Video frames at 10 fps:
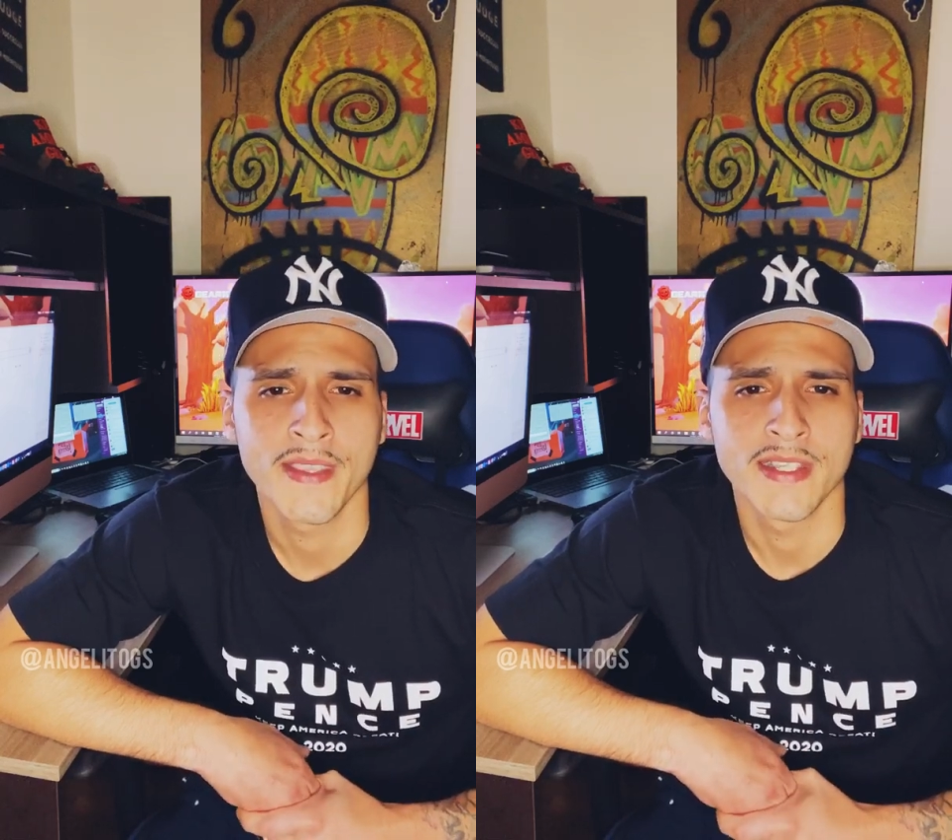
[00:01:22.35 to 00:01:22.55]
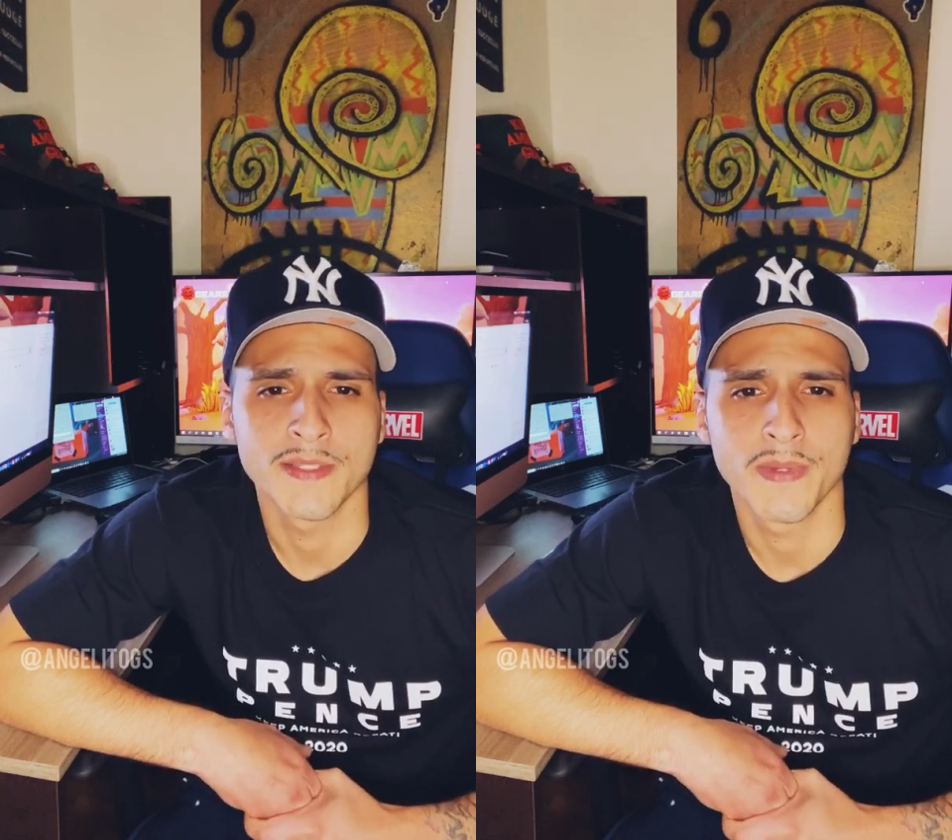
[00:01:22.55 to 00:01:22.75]

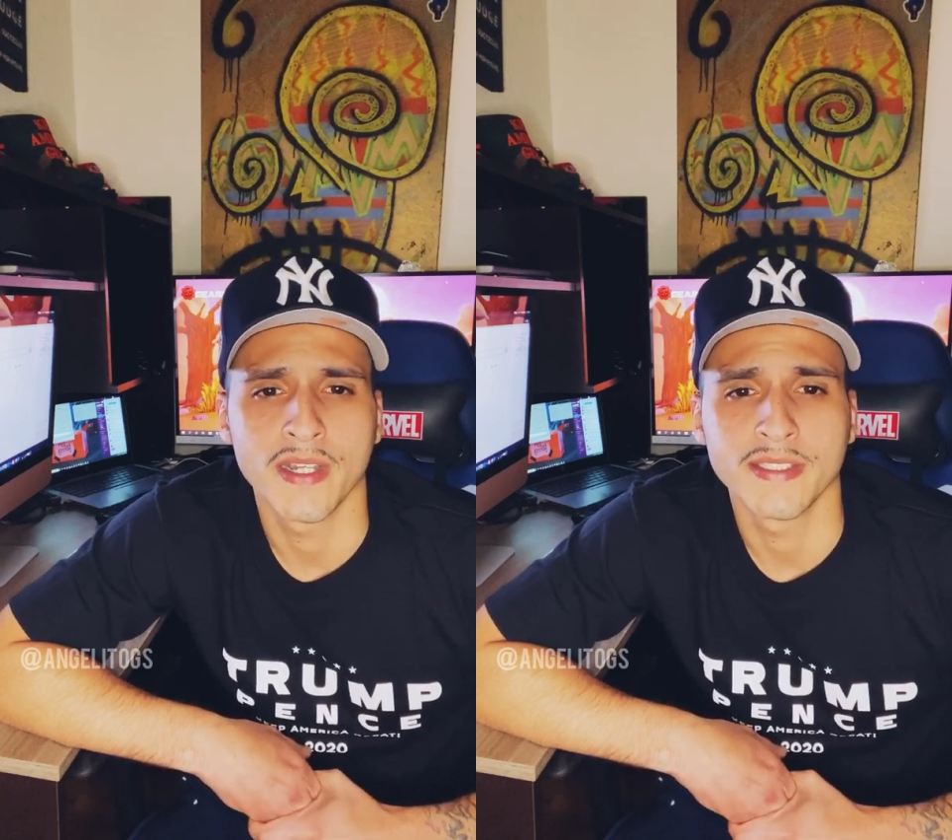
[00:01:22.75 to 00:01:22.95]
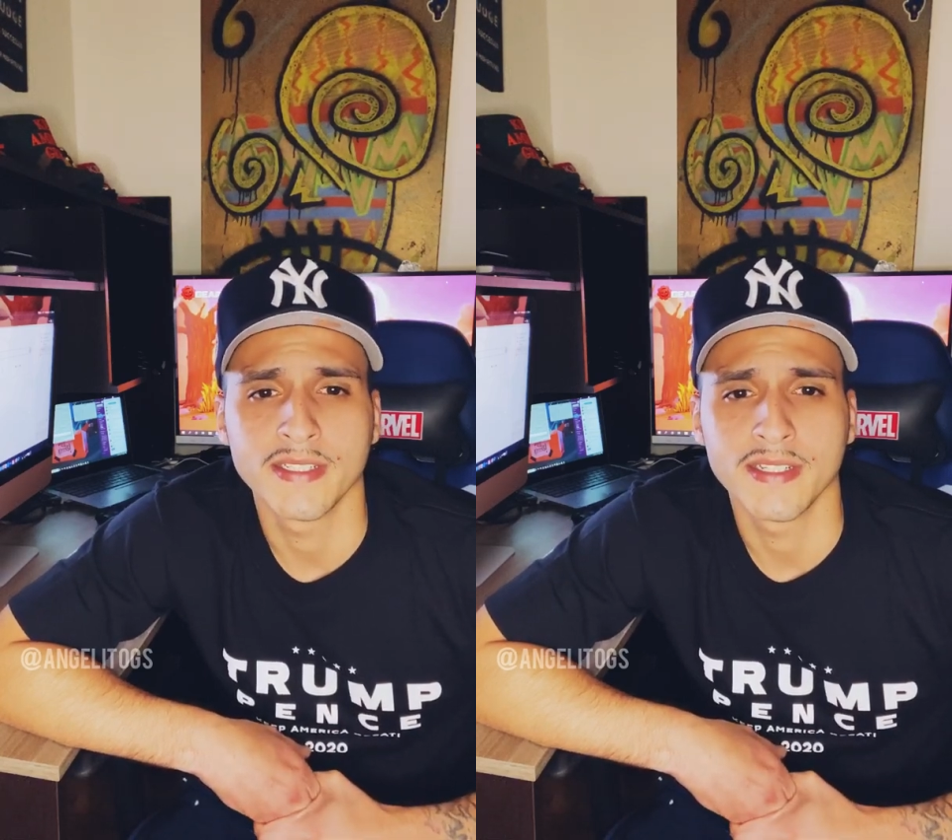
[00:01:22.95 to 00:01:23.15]
It's
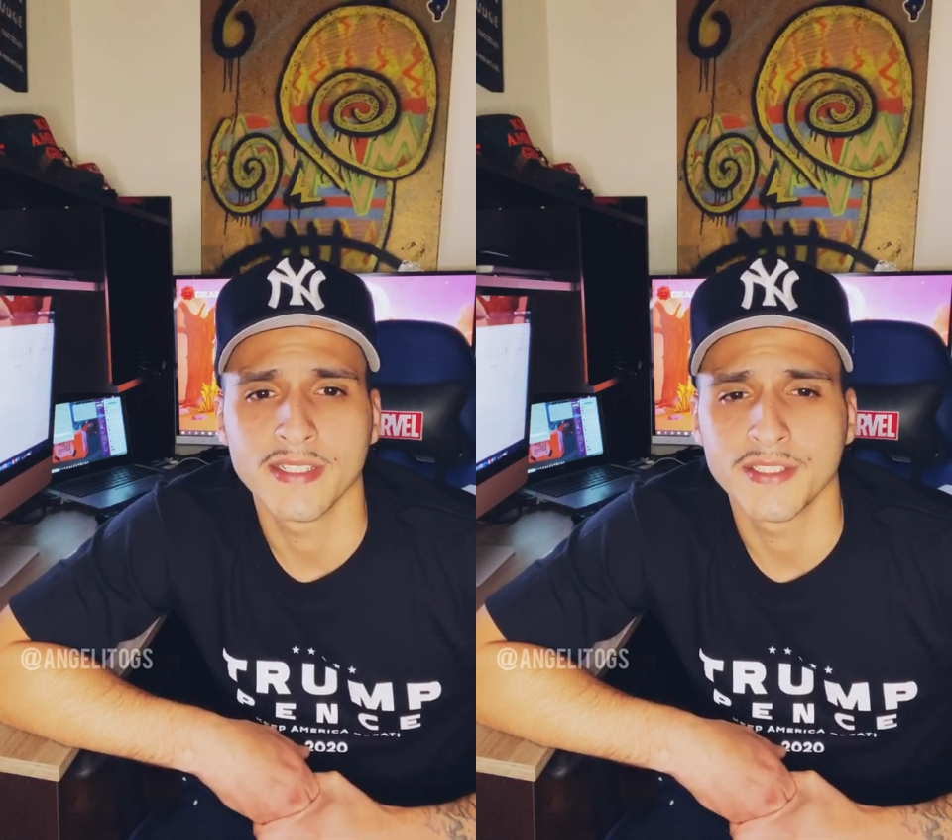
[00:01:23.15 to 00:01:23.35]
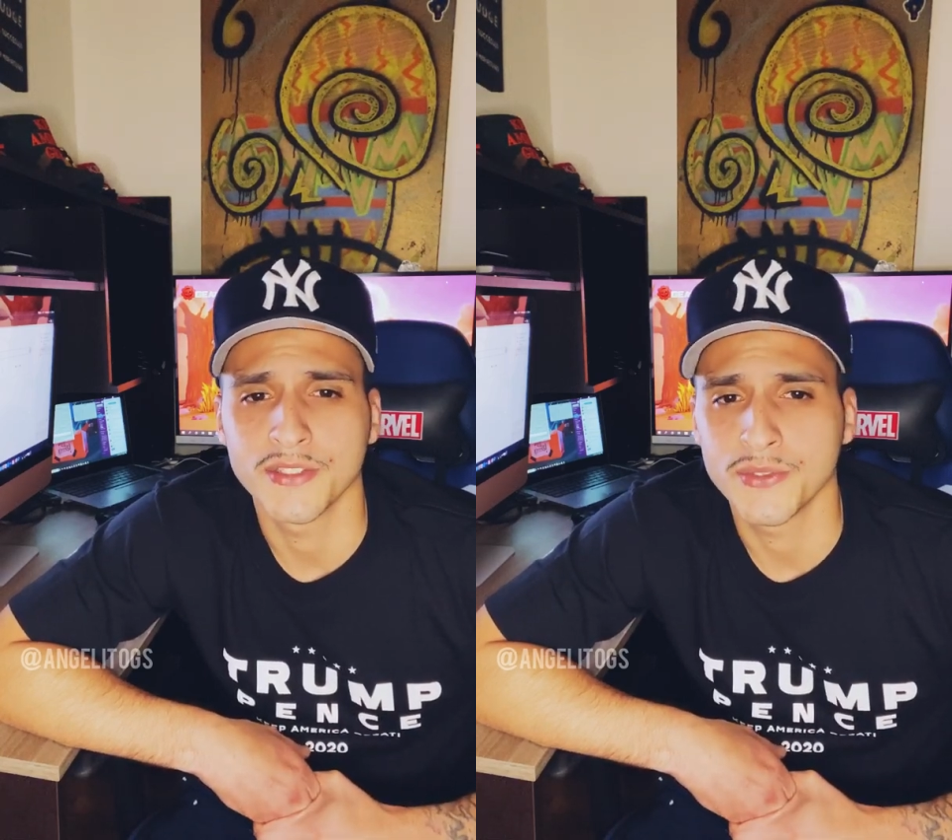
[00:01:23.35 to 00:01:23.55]
by
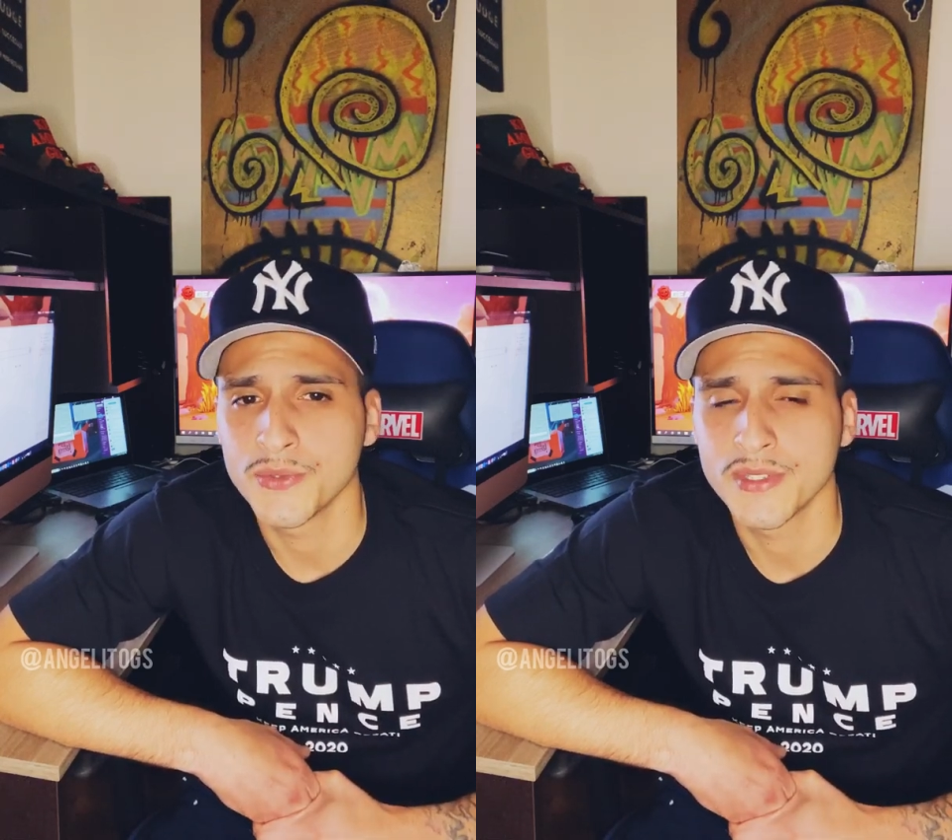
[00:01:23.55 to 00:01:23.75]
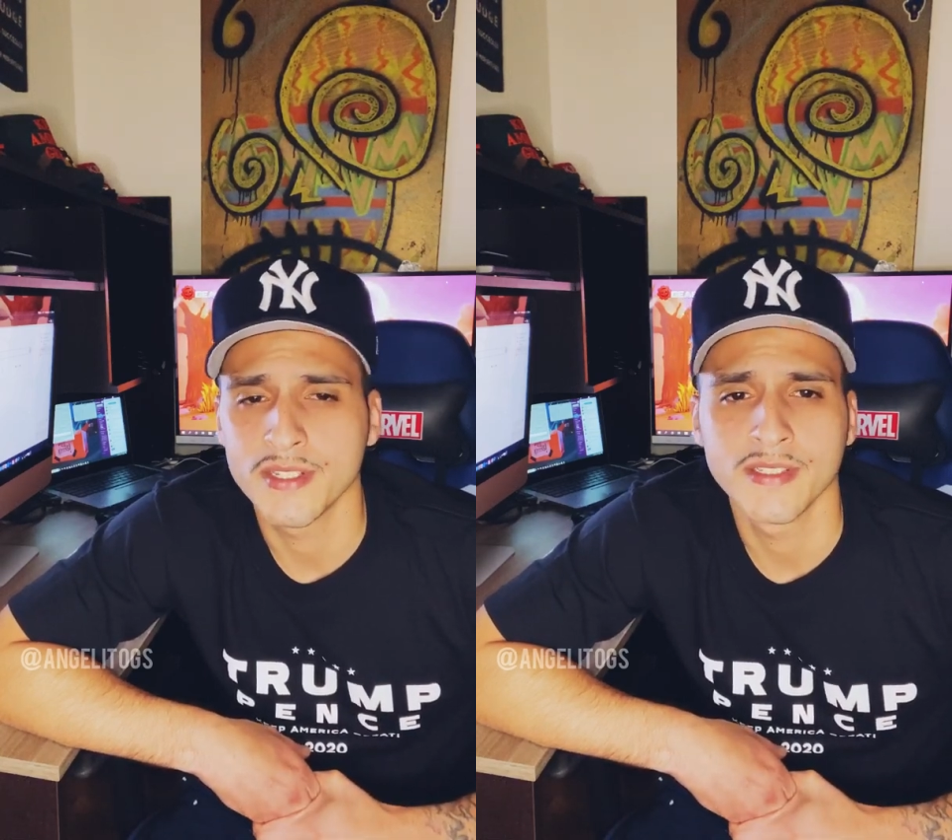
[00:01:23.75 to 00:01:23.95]
Dinesh
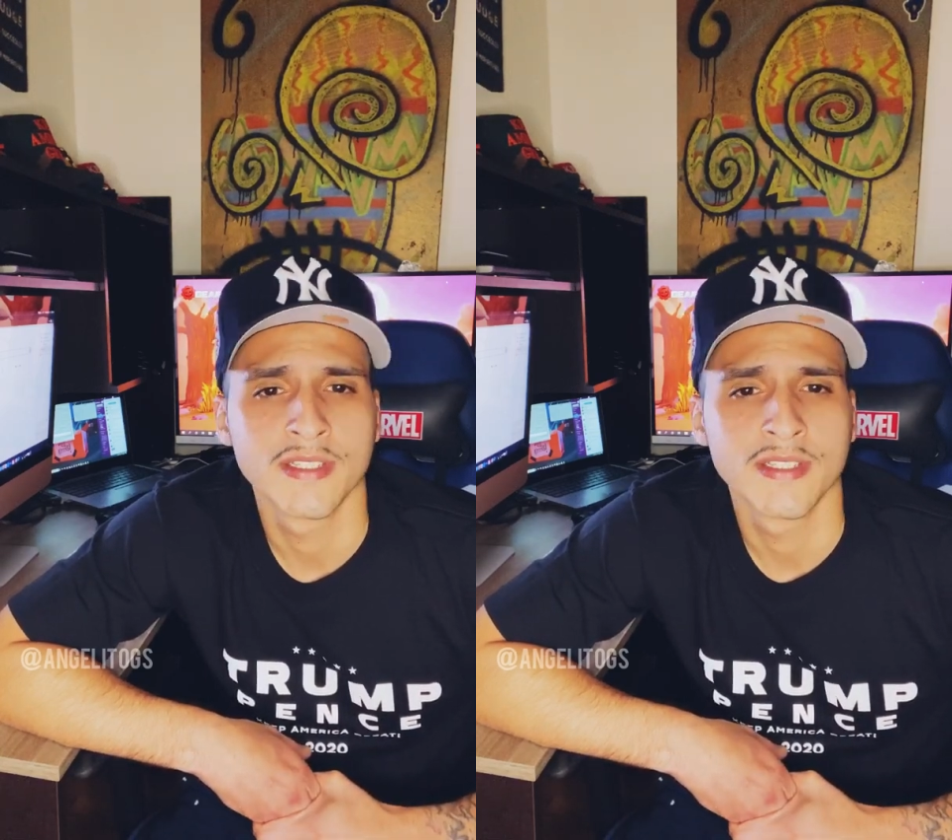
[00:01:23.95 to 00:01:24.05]
D'Souza.